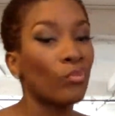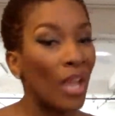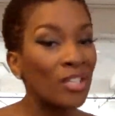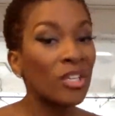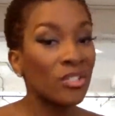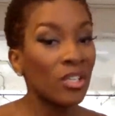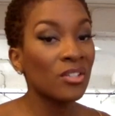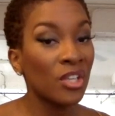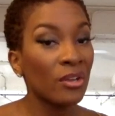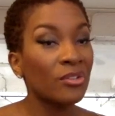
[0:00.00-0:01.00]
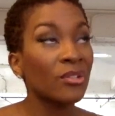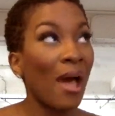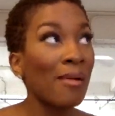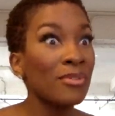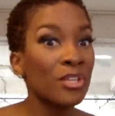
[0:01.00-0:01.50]
HSN sells
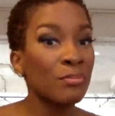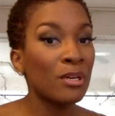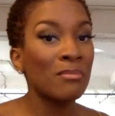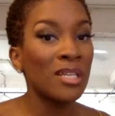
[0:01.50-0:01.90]
thousands per